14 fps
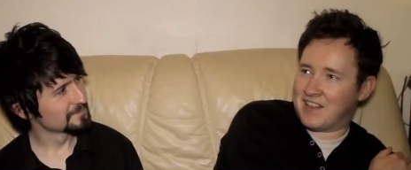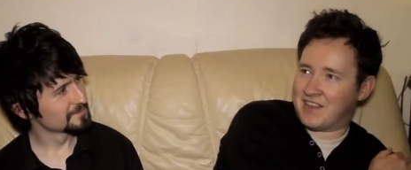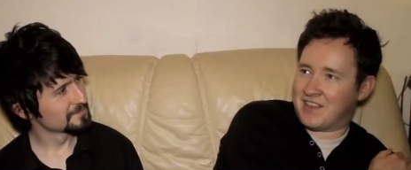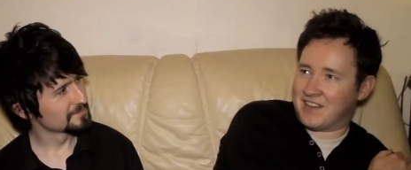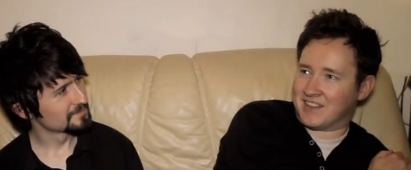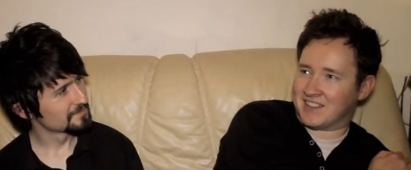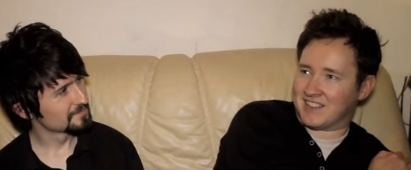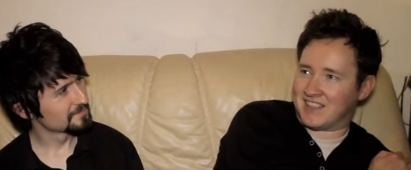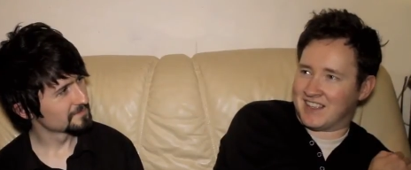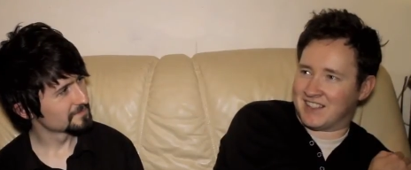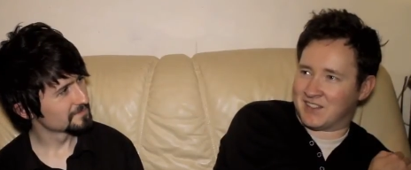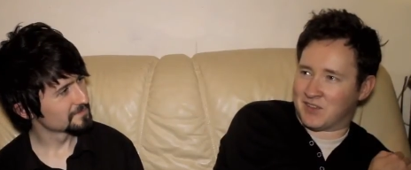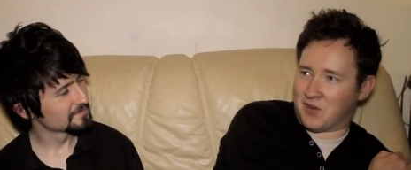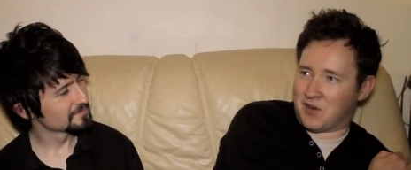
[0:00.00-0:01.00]
Speaker 1: there's the
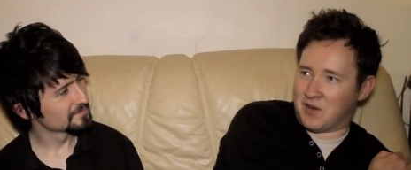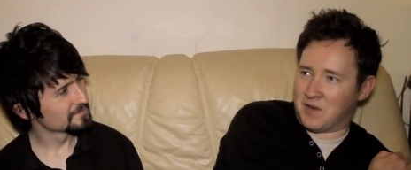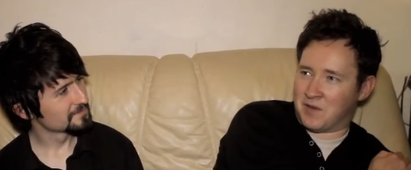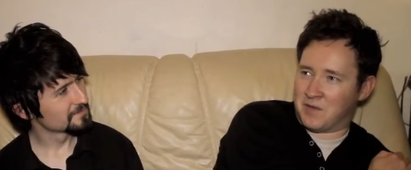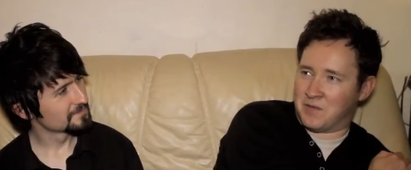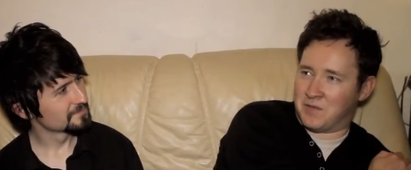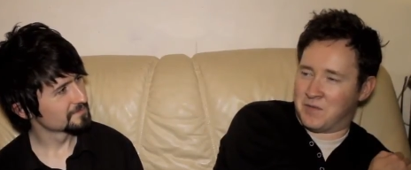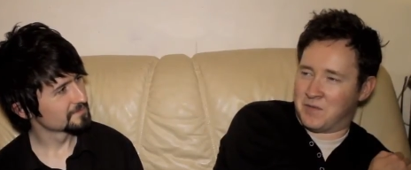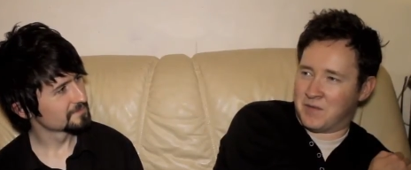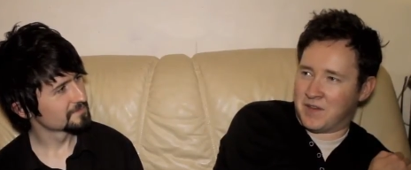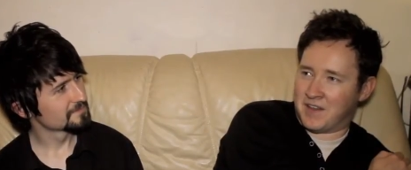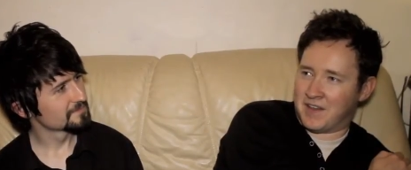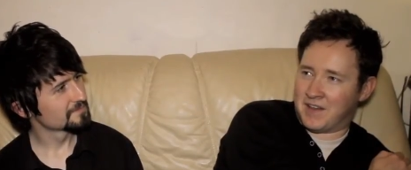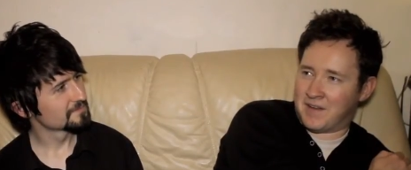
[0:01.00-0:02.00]
sort of
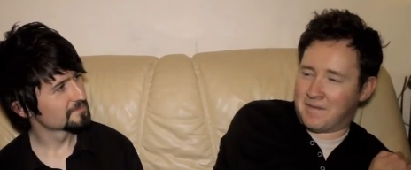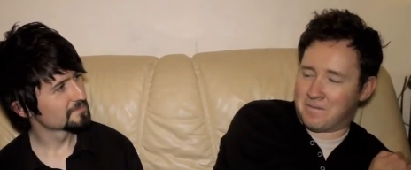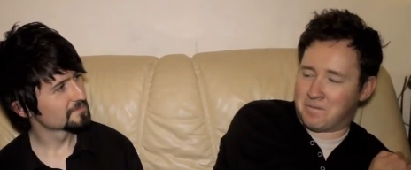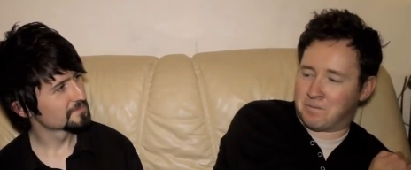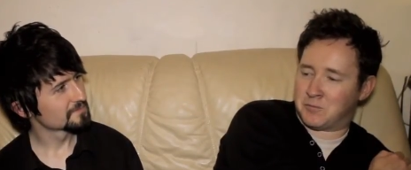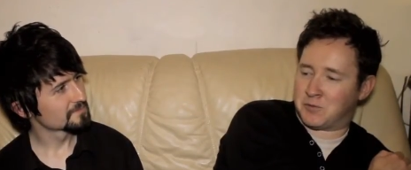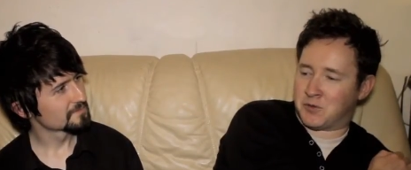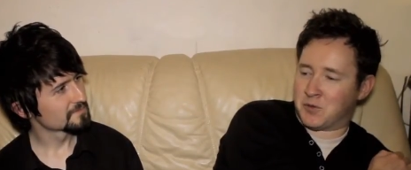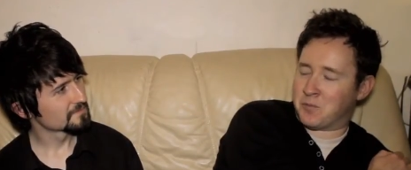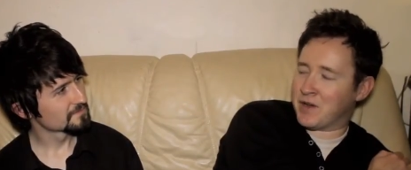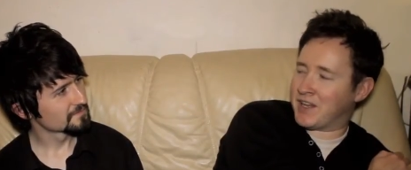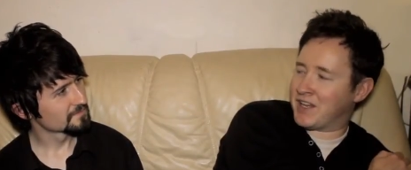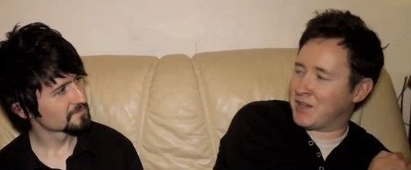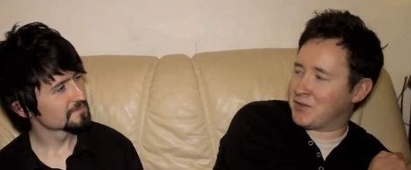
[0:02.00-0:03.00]

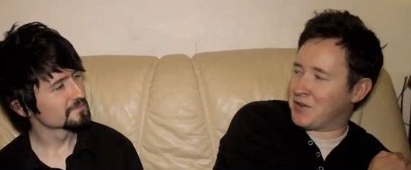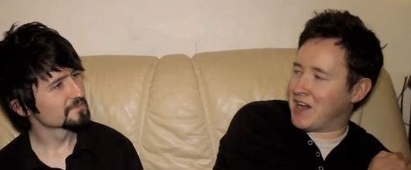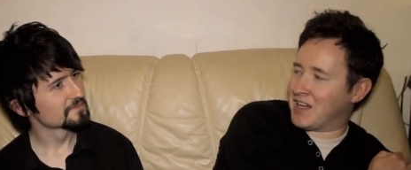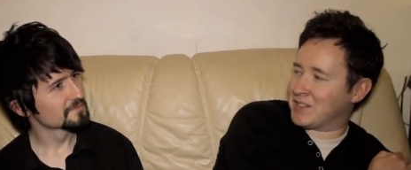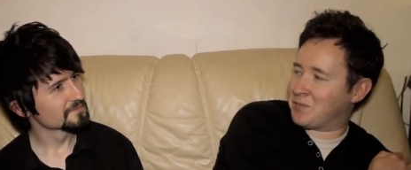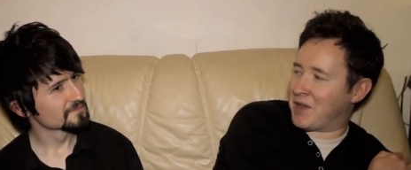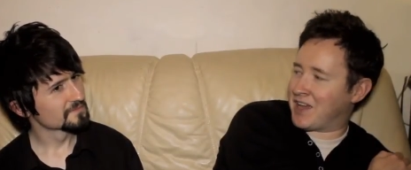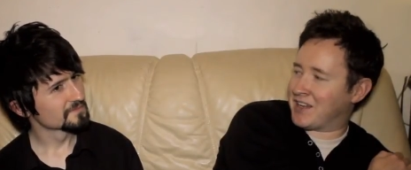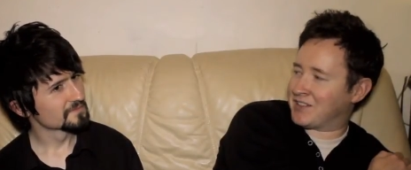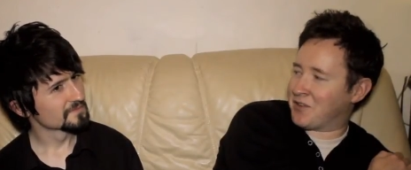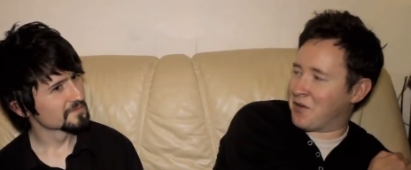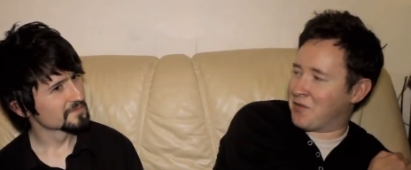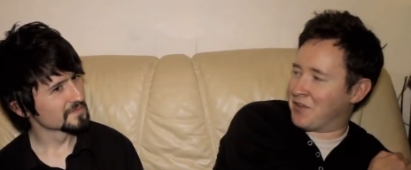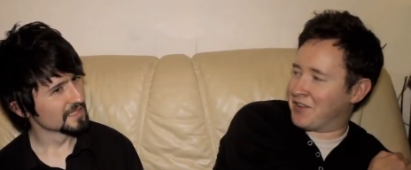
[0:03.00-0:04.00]
superhero aspect
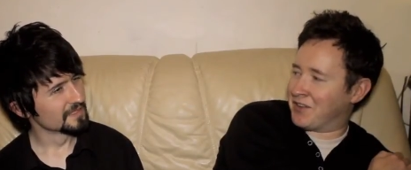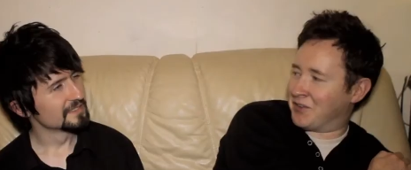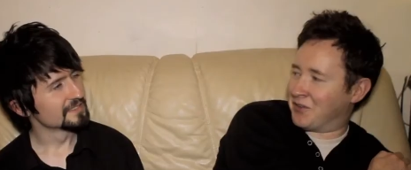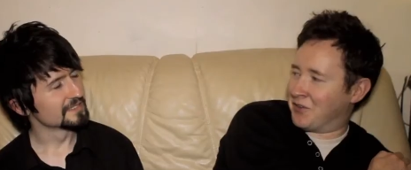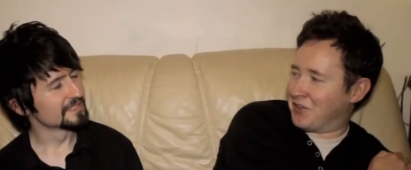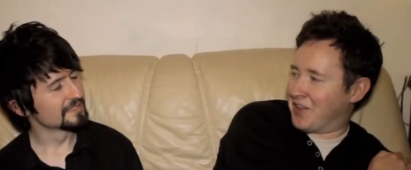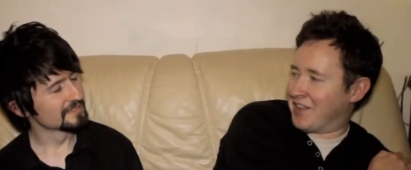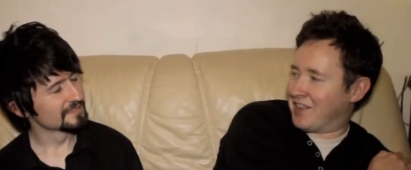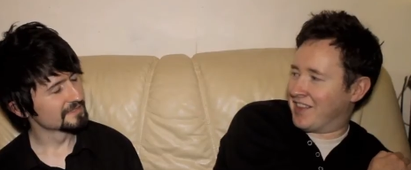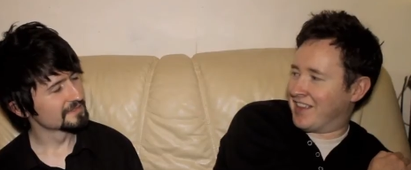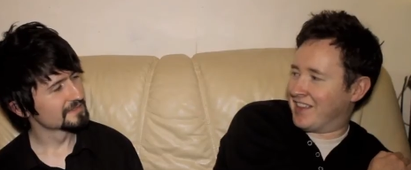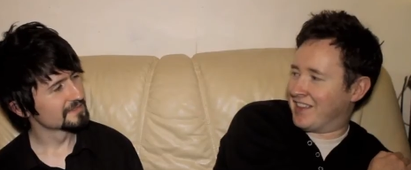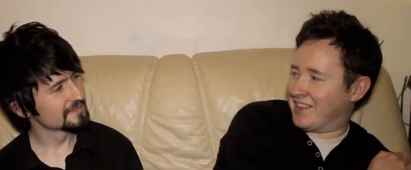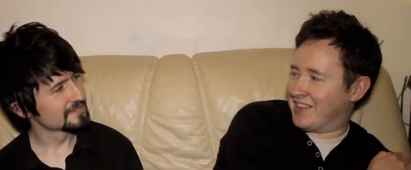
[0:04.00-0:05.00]
of it, you know, yeah. the
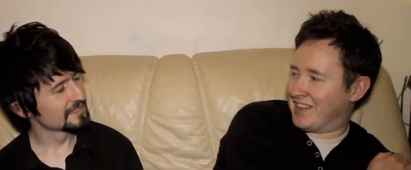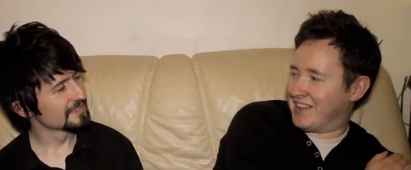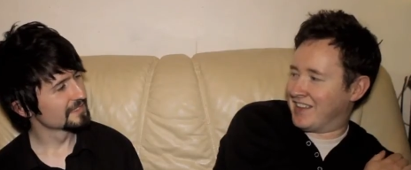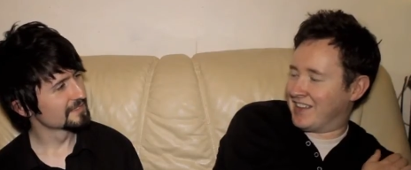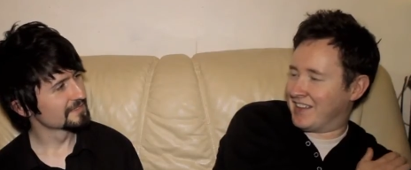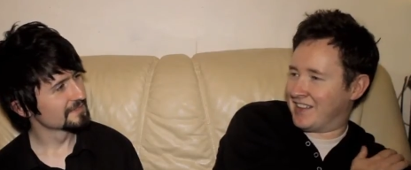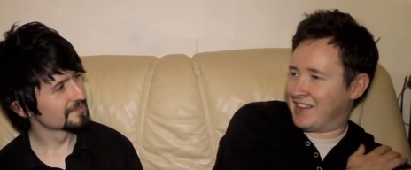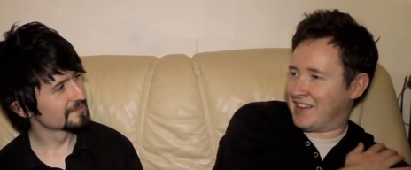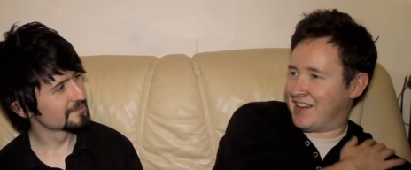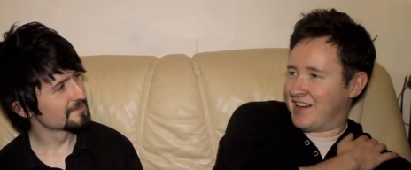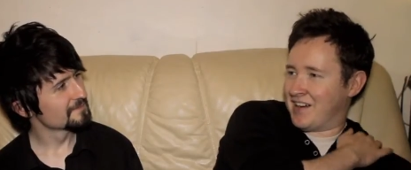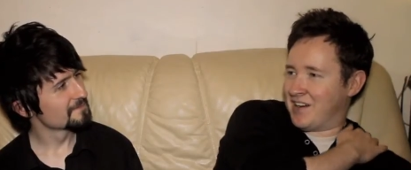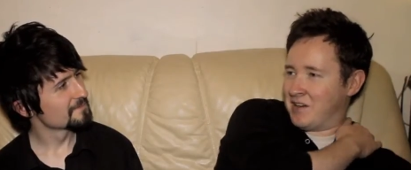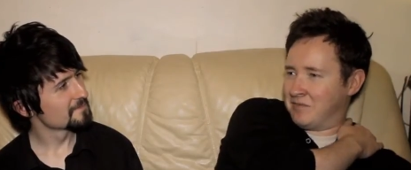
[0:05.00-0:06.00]
the, the
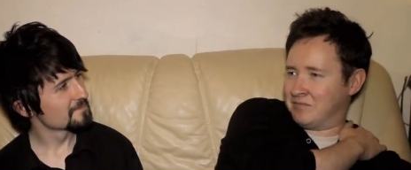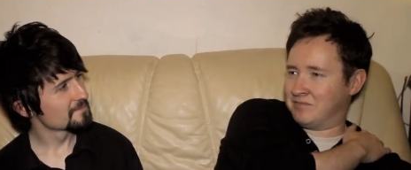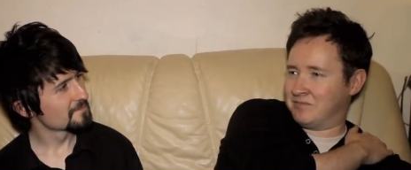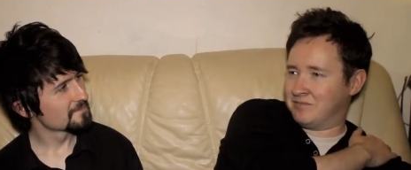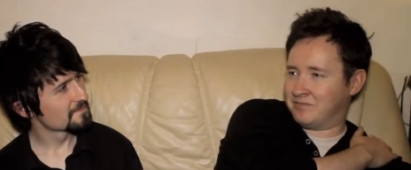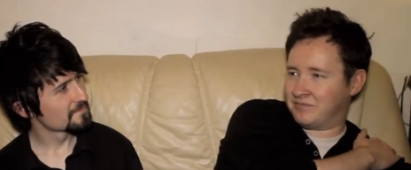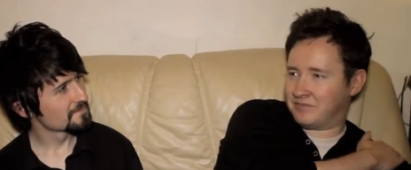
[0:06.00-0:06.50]
um